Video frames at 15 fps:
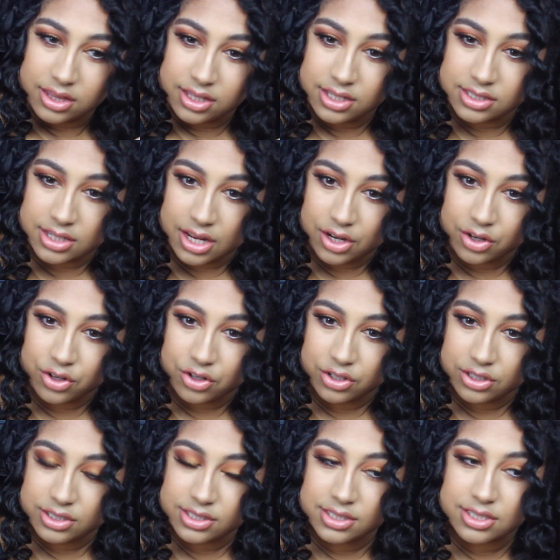these kind of
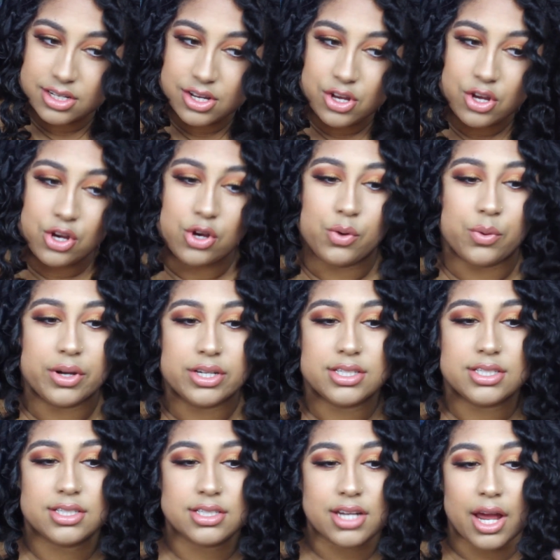curls,
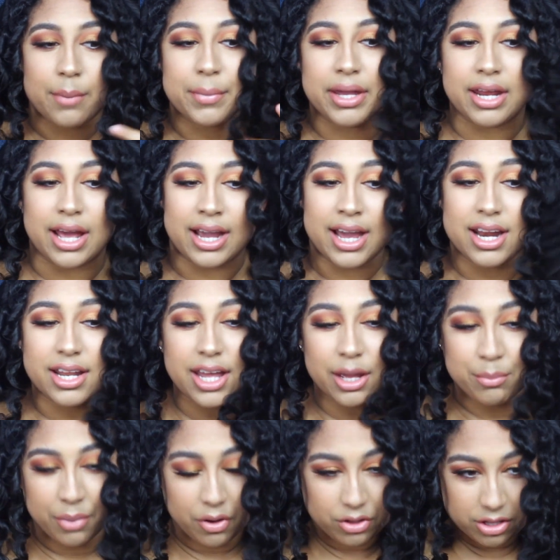which I mean, I kind of
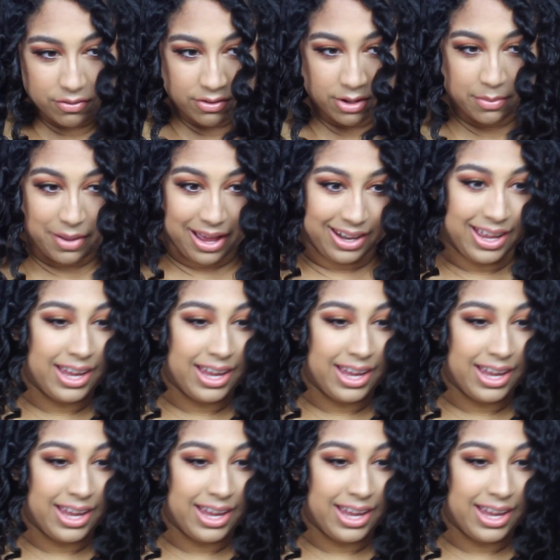like both of them. I